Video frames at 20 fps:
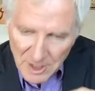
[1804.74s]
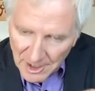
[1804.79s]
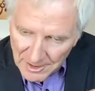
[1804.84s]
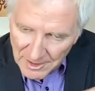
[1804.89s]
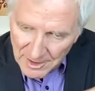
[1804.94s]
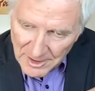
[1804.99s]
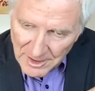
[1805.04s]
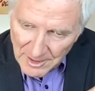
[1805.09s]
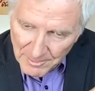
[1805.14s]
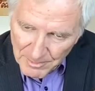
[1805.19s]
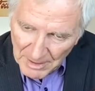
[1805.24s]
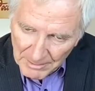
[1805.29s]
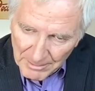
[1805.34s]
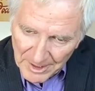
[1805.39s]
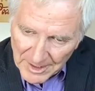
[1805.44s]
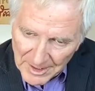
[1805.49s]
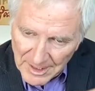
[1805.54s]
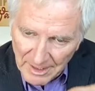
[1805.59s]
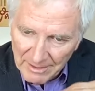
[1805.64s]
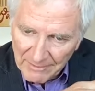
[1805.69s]
on the
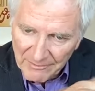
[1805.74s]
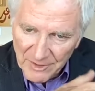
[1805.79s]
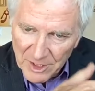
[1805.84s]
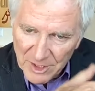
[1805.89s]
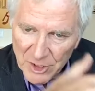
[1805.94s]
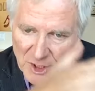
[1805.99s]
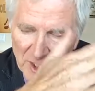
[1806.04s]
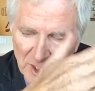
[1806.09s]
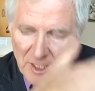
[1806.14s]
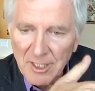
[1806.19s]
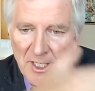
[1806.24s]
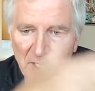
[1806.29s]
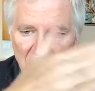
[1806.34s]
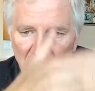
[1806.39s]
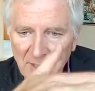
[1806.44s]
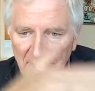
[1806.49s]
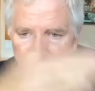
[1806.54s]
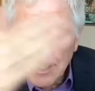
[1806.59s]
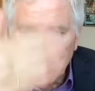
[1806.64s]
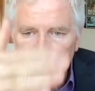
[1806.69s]
public television.
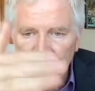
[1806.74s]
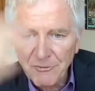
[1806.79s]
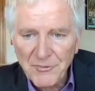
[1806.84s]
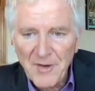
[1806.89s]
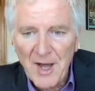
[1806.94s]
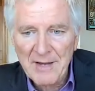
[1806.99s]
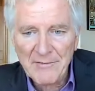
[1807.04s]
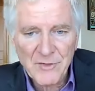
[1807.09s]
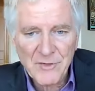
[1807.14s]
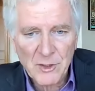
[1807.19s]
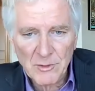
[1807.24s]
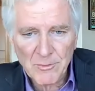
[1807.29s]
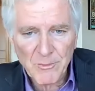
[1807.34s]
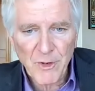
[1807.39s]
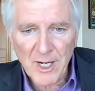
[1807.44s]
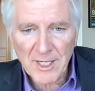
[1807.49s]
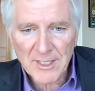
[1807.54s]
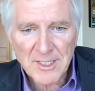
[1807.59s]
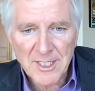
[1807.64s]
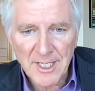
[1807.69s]
That's a 5-year
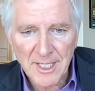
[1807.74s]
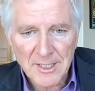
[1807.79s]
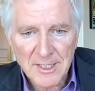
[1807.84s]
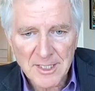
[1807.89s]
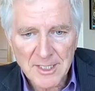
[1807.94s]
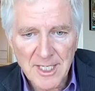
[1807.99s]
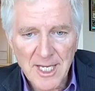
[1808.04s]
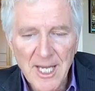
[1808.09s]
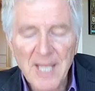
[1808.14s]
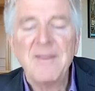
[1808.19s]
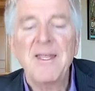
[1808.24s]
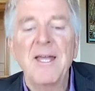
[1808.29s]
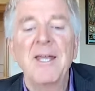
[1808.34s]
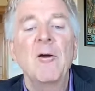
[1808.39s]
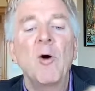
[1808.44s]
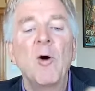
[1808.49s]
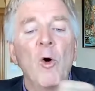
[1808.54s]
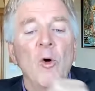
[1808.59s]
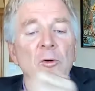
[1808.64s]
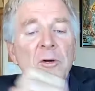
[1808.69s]
process. And then
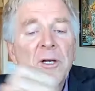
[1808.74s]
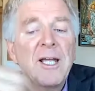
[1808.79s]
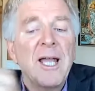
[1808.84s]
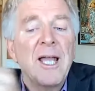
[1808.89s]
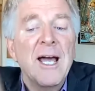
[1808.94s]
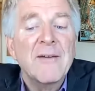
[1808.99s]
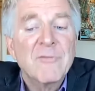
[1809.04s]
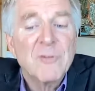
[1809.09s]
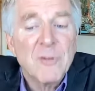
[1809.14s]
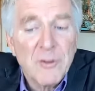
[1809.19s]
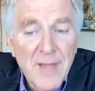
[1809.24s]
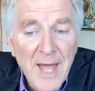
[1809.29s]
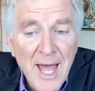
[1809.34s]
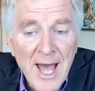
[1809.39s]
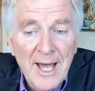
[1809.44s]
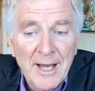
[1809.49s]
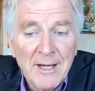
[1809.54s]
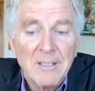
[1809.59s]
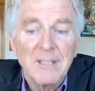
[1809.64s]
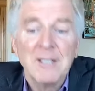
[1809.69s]
only after
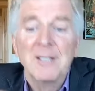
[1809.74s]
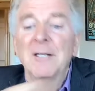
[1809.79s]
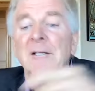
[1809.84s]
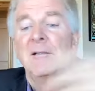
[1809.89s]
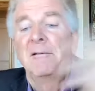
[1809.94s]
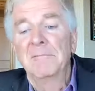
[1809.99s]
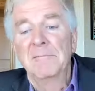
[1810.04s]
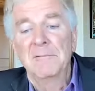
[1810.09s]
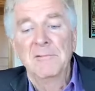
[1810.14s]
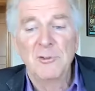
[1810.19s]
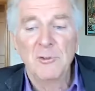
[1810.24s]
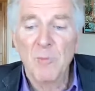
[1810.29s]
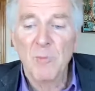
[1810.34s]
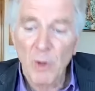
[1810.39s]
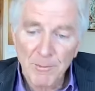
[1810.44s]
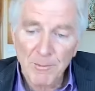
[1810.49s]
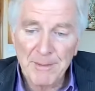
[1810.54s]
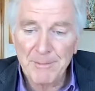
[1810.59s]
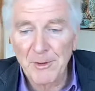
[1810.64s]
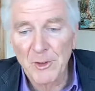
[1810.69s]
that do more
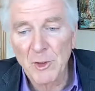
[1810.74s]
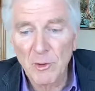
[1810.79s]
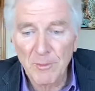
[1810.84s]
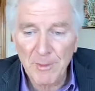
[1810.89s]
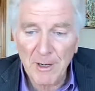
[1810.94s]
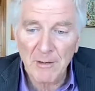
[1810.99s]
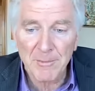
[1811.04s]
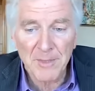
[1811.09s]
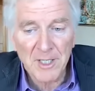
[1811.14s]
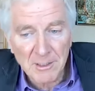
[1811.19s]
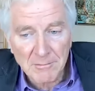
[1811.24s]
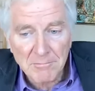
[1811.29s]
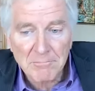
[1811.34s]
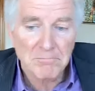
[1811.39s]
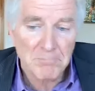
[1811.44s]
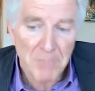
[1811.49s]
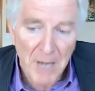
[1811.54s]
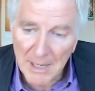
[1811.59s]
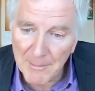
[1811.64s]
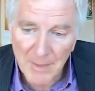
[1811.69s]
people know about me and
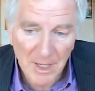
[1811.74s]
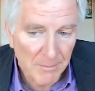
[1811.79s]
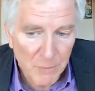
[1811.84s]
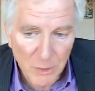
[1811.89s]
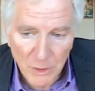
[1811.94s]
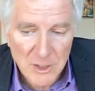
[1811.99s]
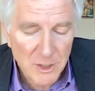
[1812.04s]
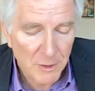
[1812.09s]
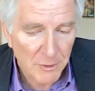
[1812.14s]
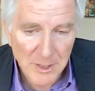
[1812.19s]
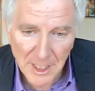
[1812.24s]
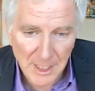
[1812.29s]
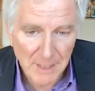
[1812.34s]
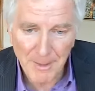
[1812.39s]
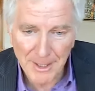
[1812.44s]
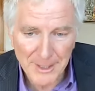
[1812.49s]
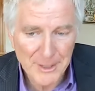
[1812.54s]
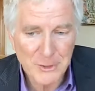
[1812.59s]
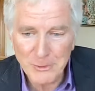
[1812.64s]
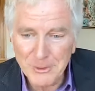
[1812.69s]
buy my books or take
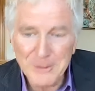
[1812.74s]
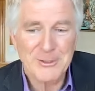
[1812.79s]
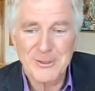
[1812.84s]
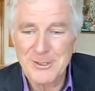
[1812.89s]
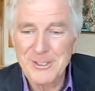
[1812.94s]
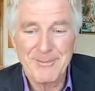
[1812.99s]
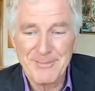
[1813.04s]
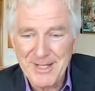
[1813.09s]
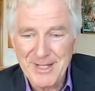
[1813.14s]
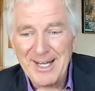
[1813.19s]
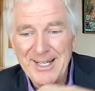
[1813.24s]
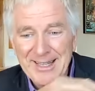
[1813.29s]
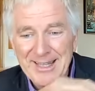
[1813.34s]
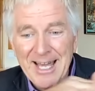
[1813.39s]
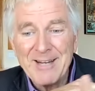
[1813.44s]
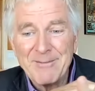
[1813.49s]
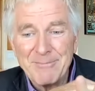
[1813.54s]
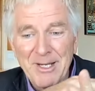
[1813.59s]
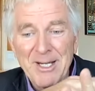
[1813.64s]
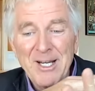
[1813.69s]
my tours or something like
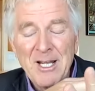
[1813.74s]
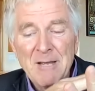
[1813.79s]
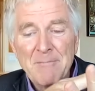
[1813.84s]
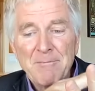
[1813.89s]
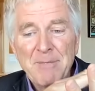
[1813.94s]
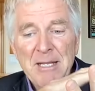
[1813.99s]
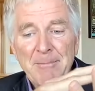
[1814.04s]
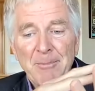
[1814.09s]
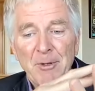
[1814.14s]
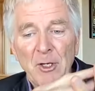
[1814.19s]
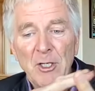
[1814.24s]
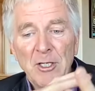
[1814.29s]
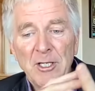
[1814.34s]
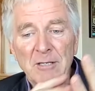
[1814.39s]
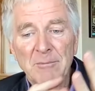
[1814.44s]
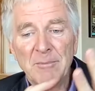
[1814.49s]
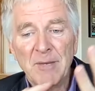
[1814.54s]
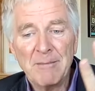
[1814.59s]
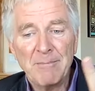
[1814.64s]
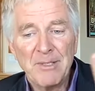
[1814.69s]
that. But people look
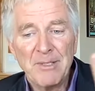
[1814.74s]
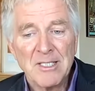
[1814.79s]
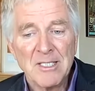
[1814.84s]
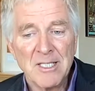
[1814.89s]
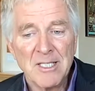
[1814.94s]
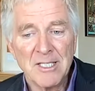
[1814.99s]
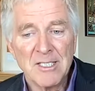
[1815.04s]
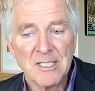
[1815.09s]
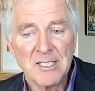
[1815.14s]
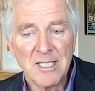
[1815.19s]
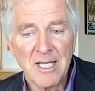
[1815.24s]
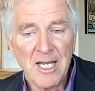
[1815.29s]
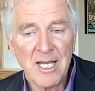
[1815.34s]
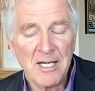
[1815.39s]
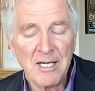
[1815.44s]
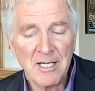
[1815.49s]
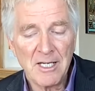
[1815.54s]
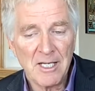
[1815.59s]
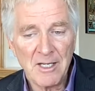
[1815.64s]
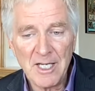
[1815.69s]
at my business,
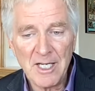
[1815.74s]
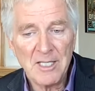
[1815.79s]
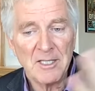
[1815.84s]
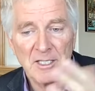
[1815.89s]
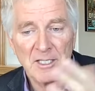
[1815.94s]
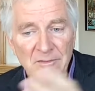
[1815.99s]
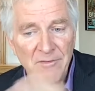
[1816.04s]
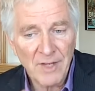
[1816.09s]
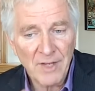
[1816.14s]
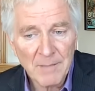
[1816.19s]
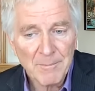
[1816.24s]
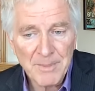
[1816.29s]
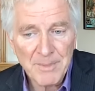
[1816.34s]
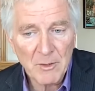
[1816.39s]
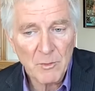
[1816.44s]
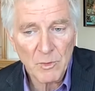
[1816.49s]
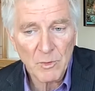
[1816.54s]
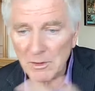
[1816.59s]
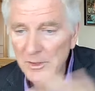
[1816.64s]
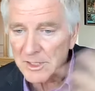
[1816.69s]
and in the
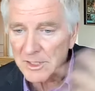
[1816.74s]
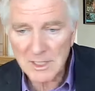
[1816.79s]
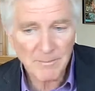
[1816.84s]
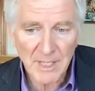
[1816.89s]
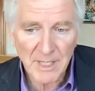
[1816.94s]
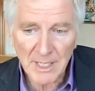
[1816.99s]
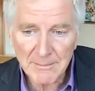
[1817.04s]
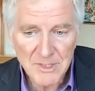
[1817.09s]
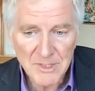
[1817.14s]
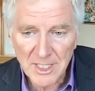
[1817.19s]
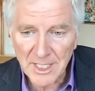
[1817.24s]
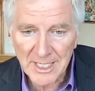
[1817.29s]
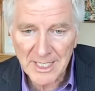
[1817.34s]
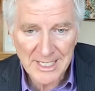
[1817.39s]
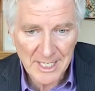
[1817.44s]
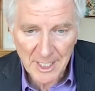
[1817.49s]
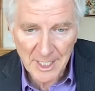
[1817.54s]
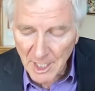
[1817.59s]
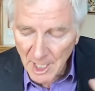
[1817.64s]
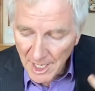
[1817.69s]
developing world, sometimes they
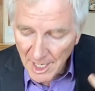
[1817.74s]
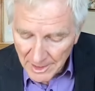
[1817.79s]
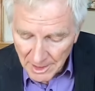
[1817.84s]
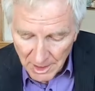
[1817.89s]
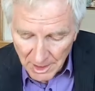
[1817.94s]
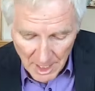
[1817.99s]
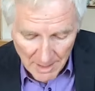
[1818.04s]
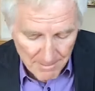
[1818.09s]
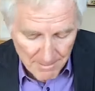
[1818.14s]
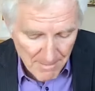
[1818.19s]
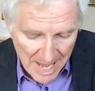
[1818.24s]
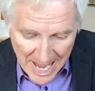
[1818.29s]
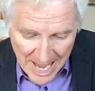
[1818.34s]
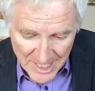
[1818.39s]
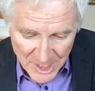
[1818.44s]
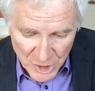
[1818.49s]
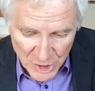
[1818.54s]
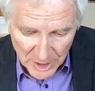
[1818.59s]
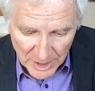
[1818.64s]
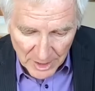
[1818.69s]
cannot
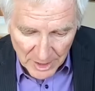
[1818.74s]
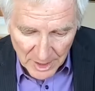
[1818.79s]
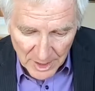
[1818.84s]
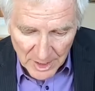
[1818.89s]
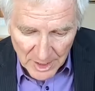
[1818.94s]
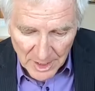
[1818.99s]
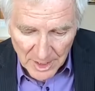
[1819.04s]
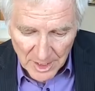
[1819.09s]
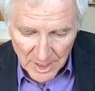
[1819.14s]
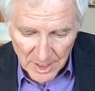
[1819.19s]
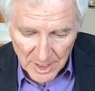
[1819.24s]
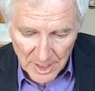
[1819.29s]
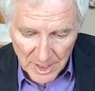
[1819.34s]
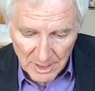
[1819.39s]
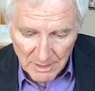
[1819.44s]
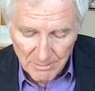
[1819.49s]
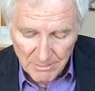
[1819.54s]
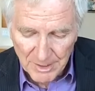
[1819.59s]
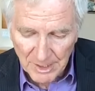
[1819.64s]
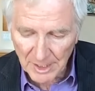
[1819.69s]
imagine the
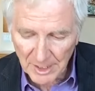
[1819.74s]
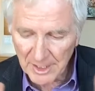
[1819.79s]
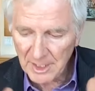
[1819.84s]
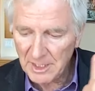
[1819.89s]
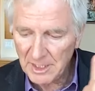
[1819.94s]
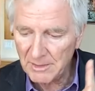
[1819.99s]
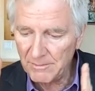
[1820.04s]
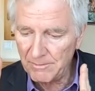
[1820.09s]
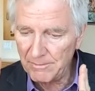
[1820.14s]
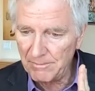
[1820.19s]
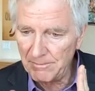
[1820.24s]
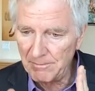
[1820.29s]
ability to